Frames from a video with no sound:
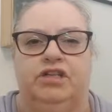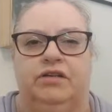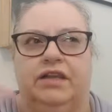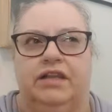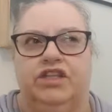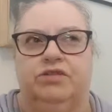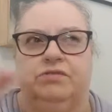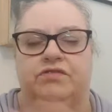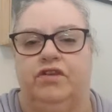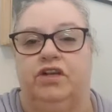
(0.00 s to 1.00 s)
and I think she
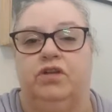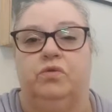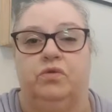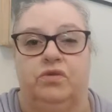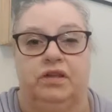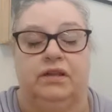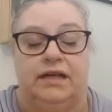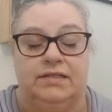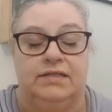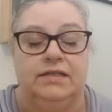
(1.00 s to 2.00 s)
was further north than
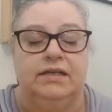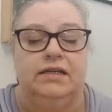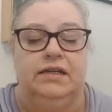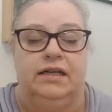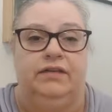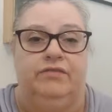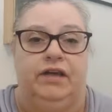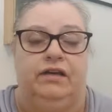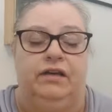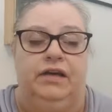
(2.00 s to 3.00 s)
that
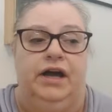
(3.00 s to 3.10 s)
living.